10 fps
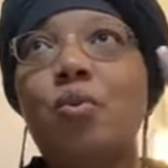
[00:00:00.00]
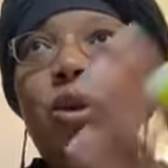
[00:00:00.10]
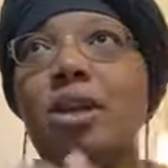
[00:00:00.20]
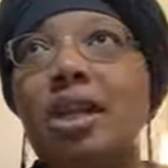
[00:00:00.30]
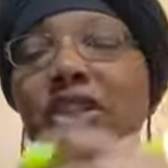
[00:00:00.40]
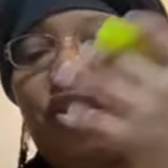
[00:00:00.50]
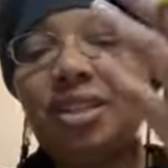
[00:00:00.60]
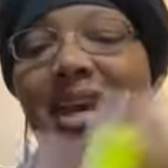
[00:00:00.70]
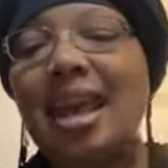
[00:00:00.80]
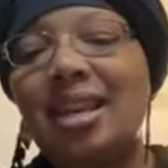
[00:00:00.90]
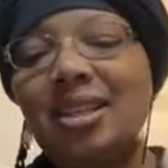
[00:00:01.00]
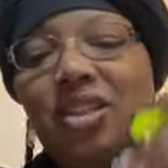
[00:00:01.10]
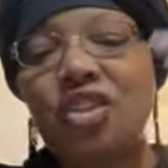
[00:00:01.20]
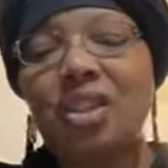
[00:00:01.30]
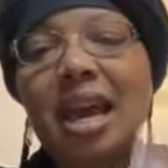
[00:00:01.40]
religion takes
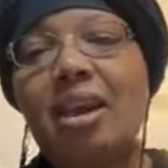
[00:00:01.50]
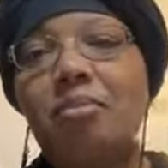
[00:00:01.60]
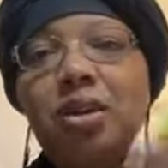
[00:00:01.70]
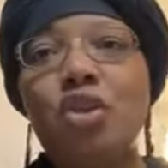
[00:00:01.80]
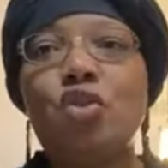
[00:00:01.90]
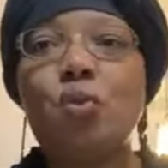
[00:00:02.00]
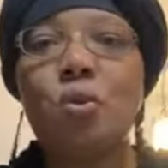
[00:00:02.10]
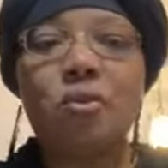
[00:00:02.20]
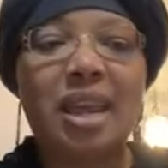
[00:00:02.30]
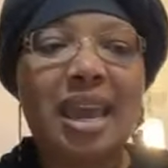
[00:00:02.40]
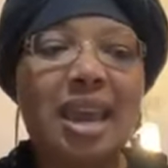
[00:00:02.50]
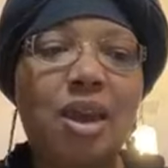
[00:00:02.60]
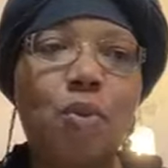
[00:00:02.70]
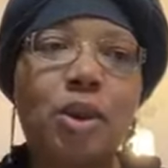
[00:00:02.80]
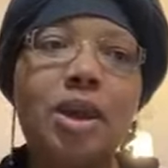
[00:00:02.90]
and just kind of beats you over the
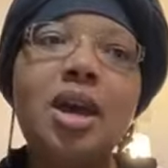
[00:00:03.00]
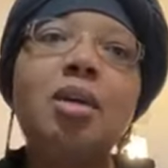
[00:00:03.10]
head with